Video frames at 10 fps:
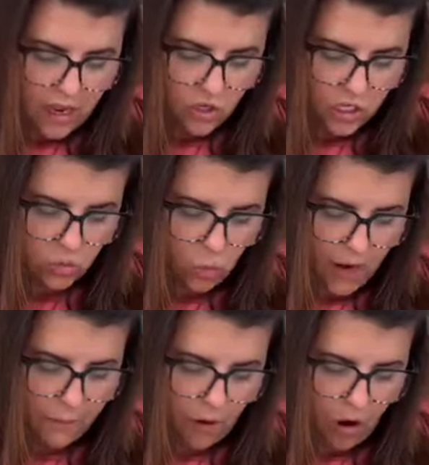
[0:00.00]
and just
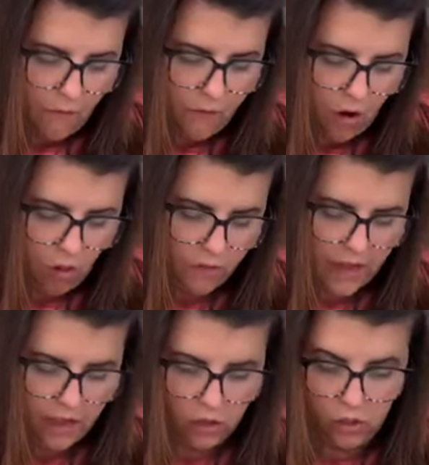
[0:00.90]
wipe off all of
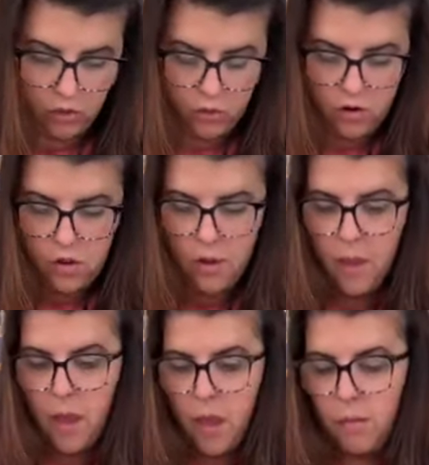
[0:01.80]
that glue,
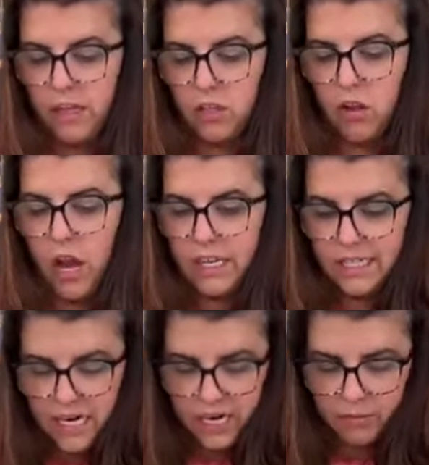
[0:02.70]
because a lot of
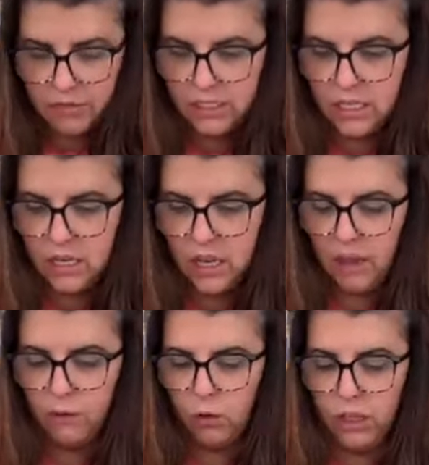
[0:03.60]
times
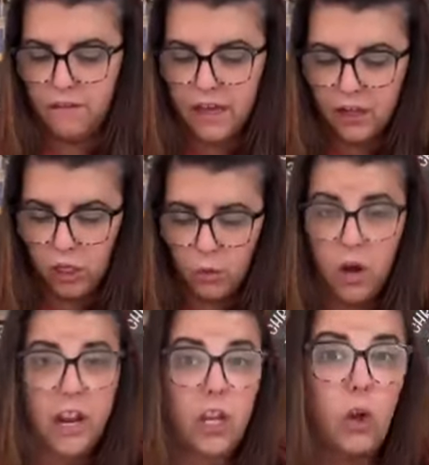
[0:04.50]
if you leave that glue
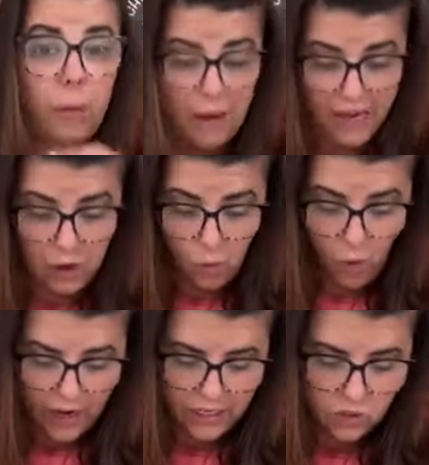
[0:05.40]
on and you like paint it
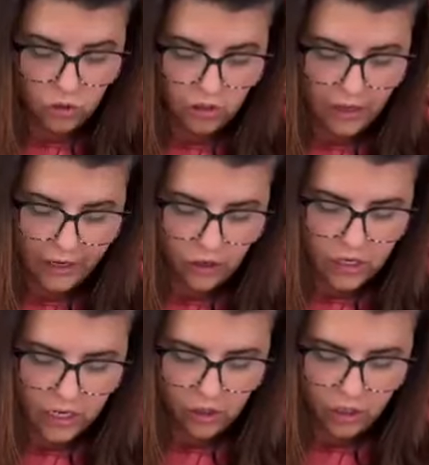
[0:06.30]
white or a lighter
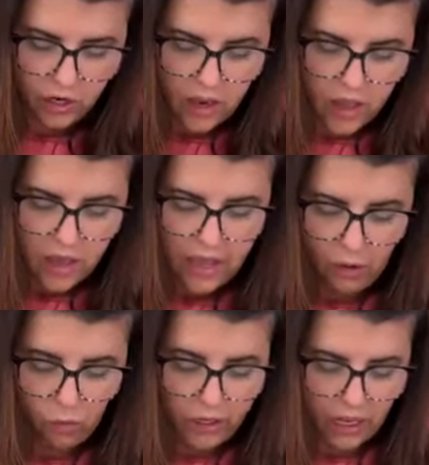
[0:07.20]
color,
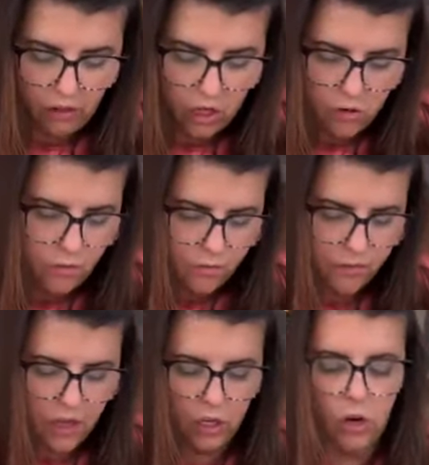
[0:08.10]
it will yellow,
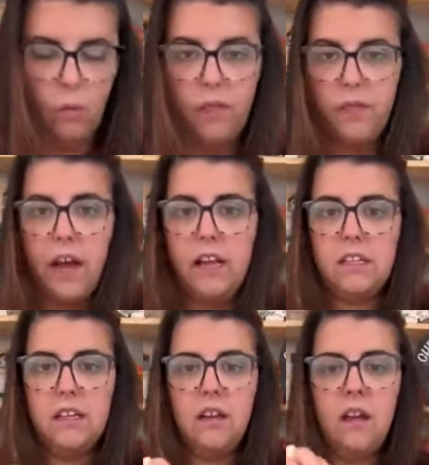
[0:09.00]
and you don't want
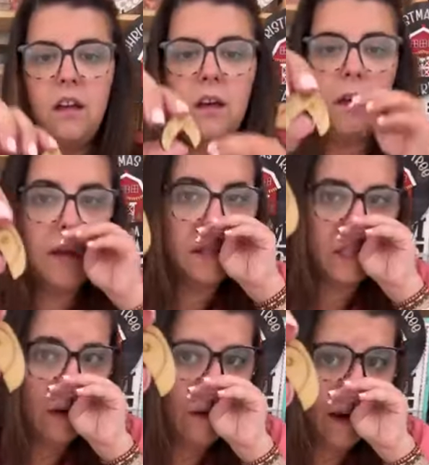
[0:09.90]
that.
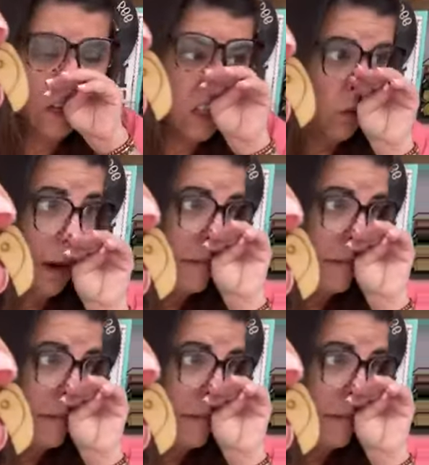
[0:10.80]
So I just